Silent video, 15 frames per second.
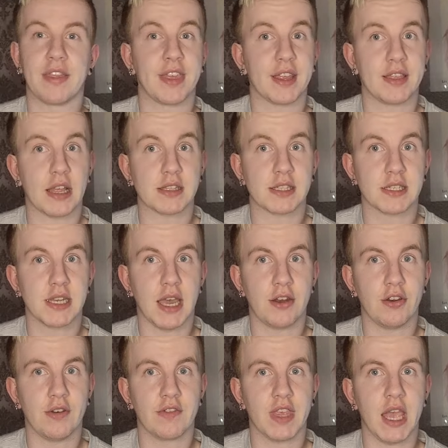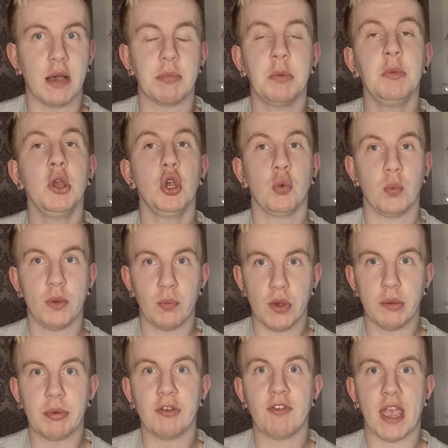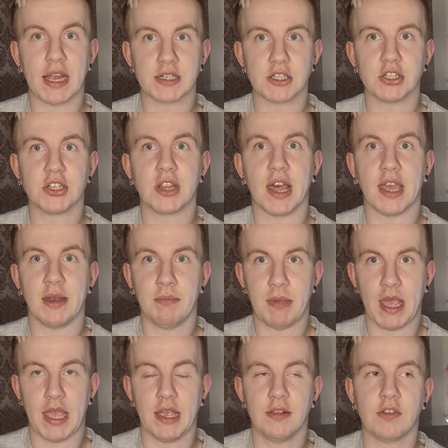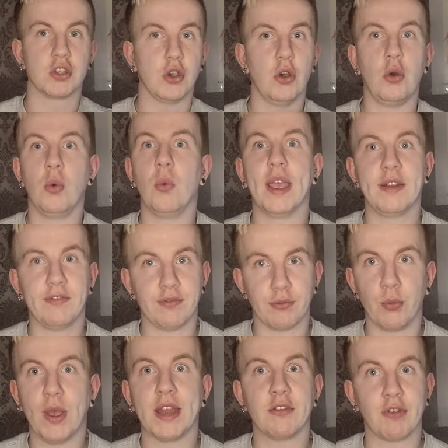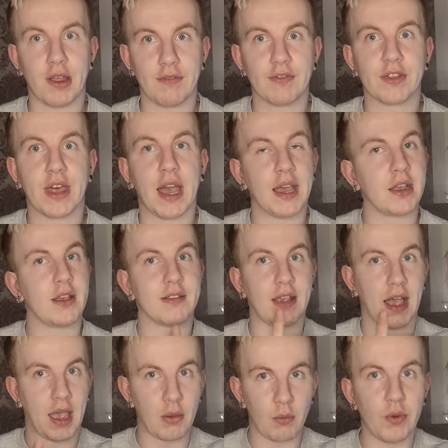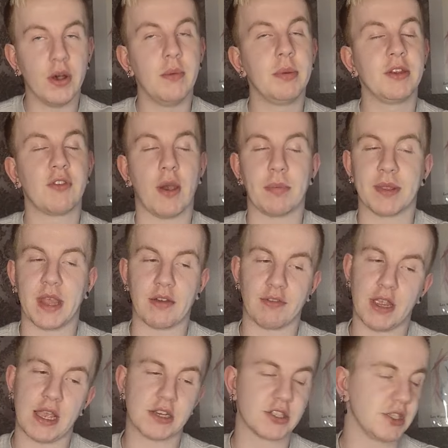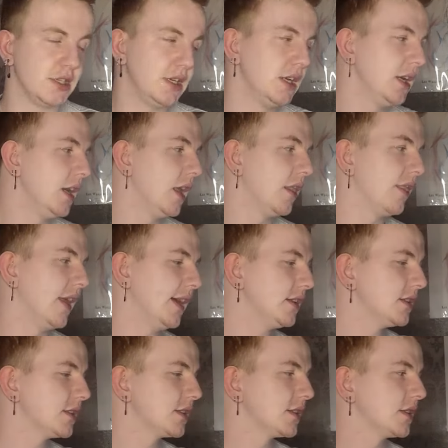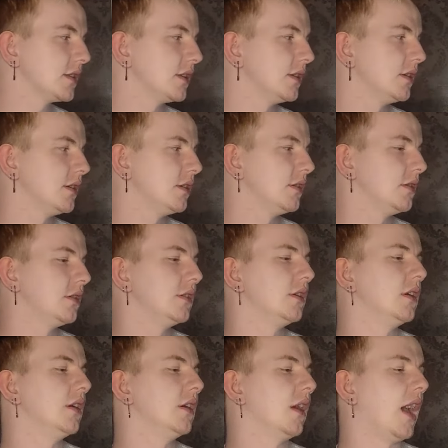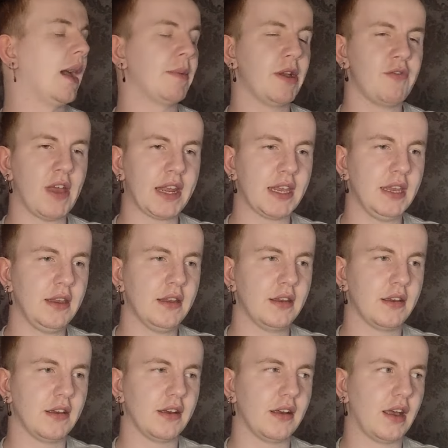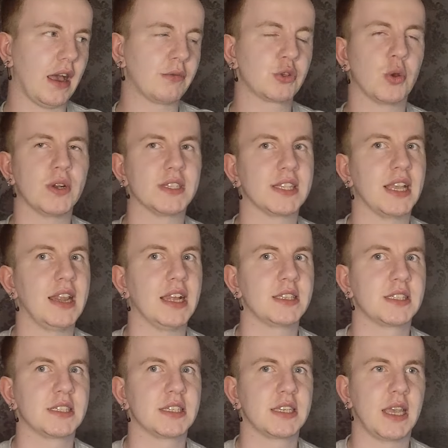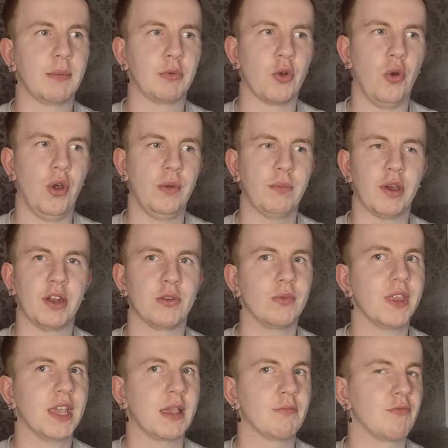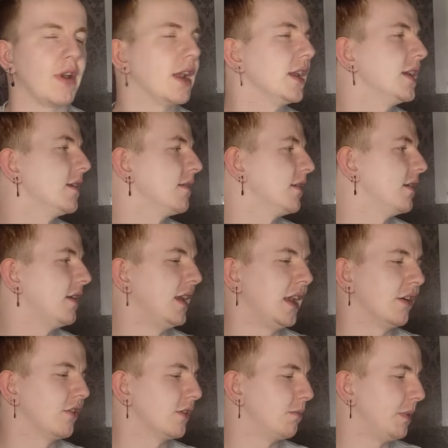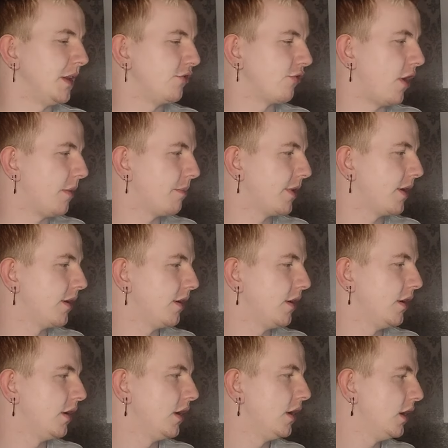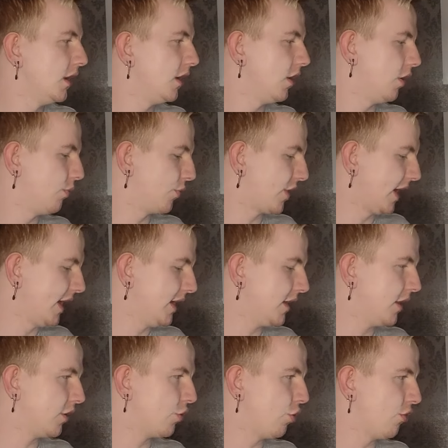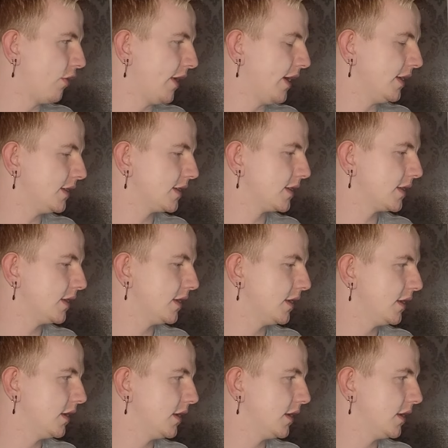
I think that's the title of the album. We will be reacting to that in May. So wait around for that because I will be dropping that reaction. Am I ready? I was going to say let's keep going, but I don't think I'm ready to hear this beat drop. We're getting into the chorus.